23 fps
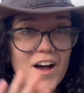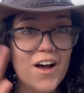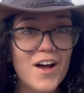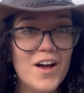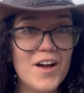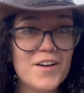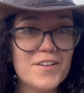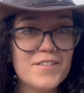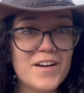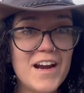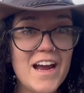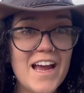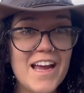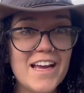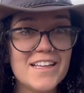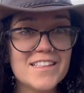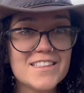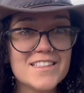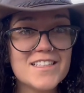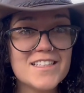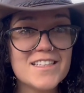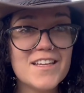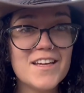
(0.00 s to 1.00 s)
All
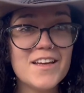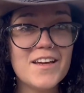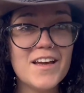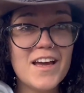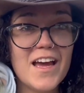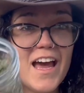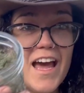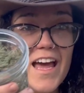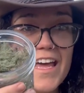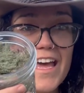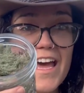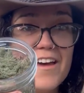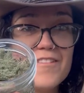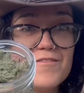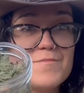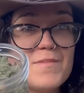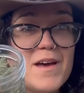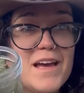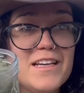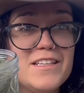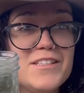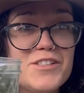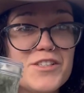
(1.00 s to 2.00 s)
right, I
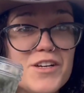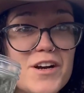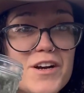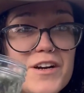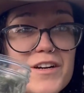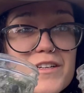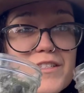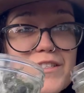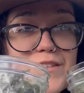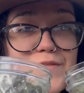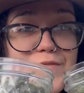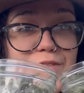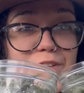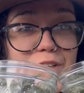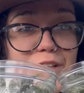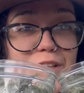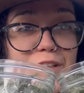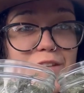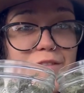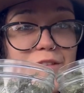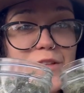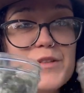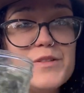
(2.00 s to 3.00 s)
have my jars
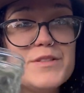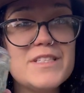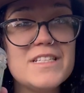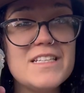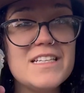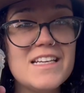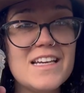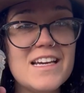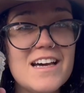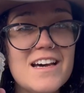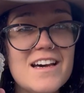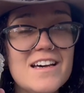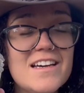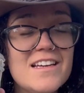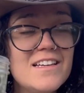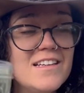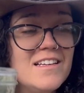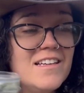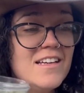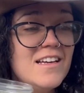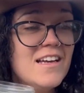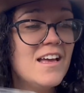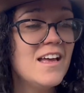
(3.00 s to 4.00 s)
full of
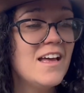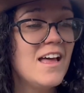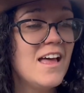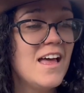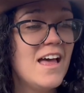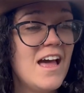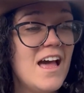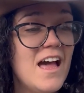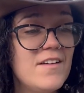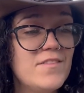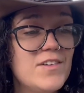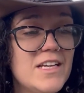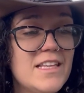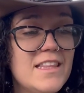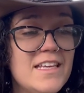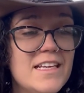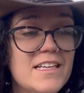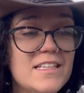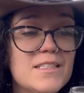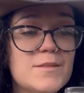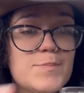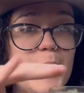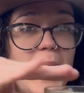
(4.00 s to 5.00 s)
Usnea.
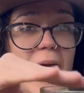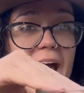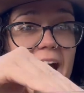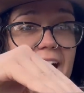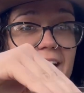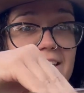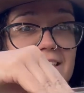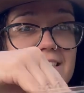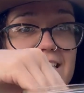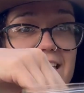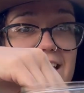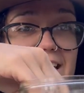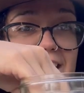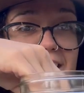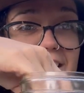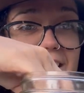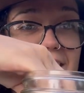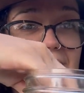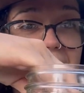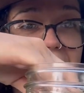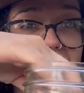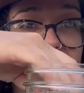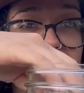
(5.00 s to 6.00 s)
Everything's packed
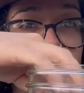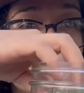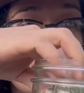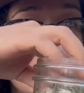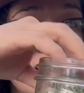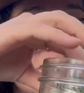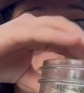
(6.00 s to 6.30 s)
in, till